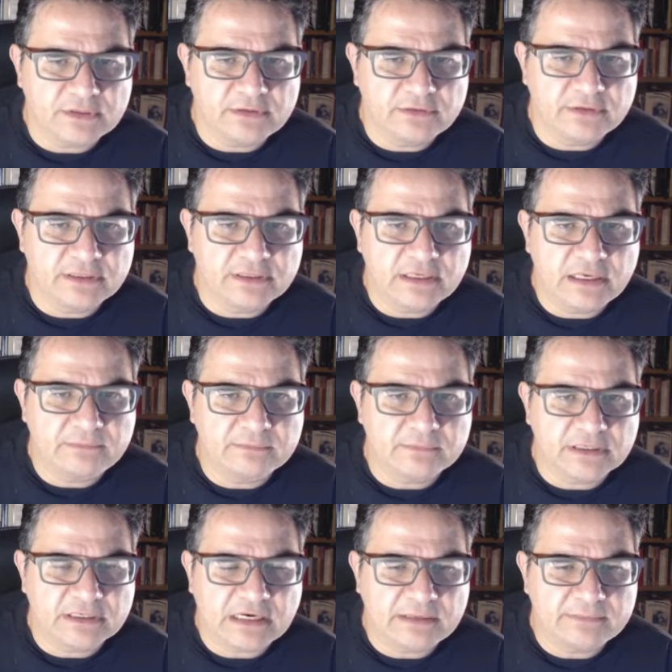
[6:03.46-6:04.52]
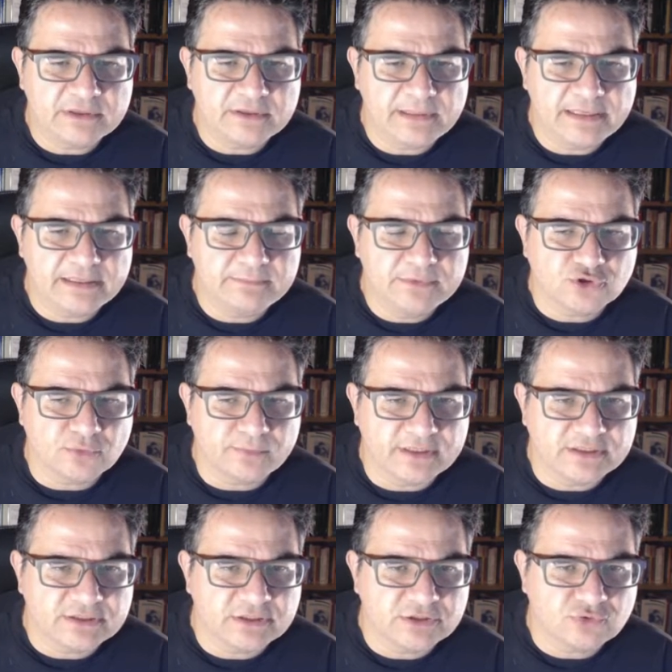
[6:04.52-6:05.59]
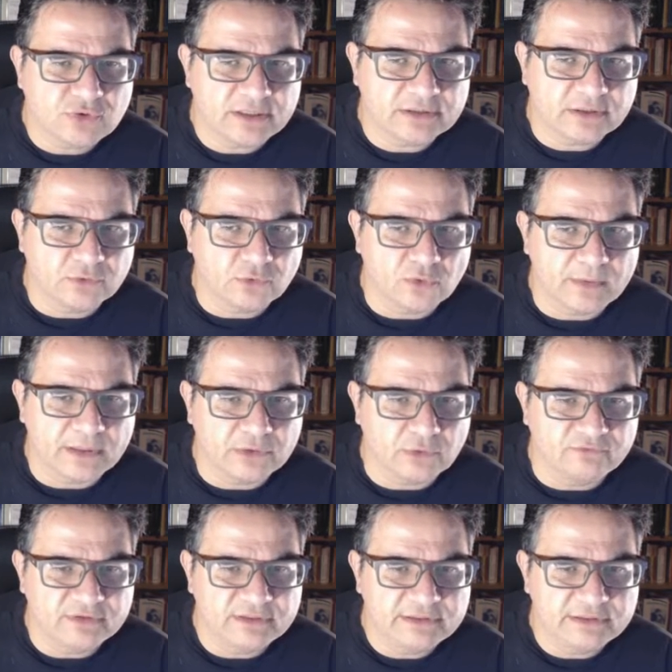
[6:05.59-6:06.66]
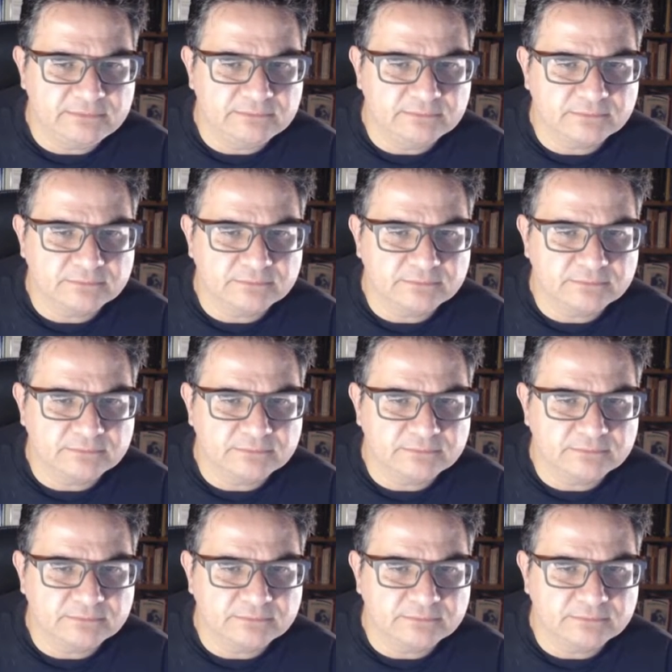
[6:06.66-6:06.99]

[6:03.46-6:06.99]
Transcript: in the game, Kramnik played bishop h3, it's quite a normal novelty.